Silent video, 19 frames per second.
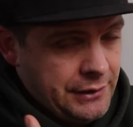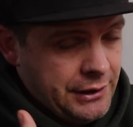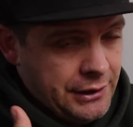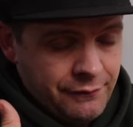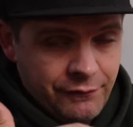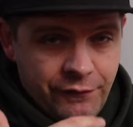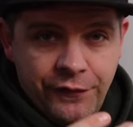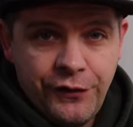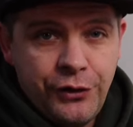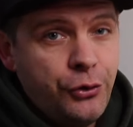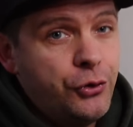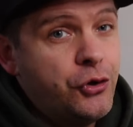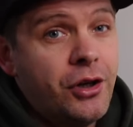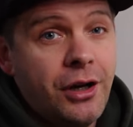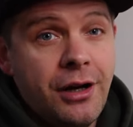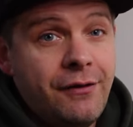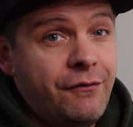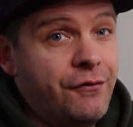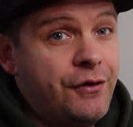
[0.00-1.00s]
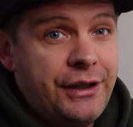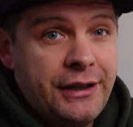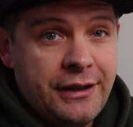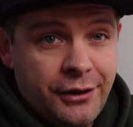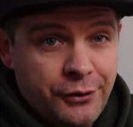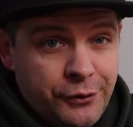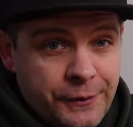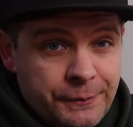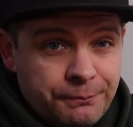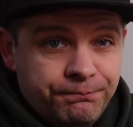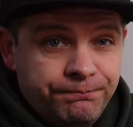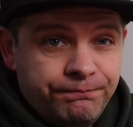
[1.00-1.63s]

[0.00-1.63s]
in future videos.